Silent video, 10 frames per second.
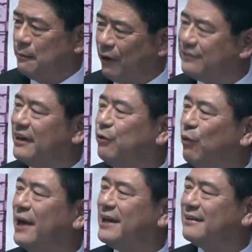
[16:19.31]
President
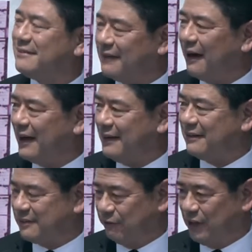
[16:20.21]
Reagan signed
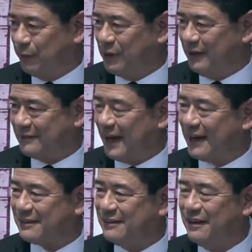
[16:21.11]
the Civil Liberties
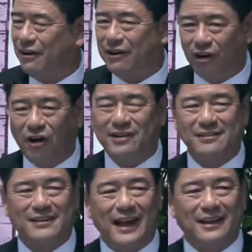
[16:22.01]
Act on
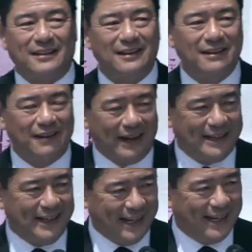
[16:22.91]
August 10,
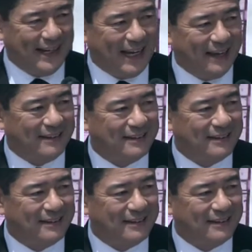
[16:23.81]
1988.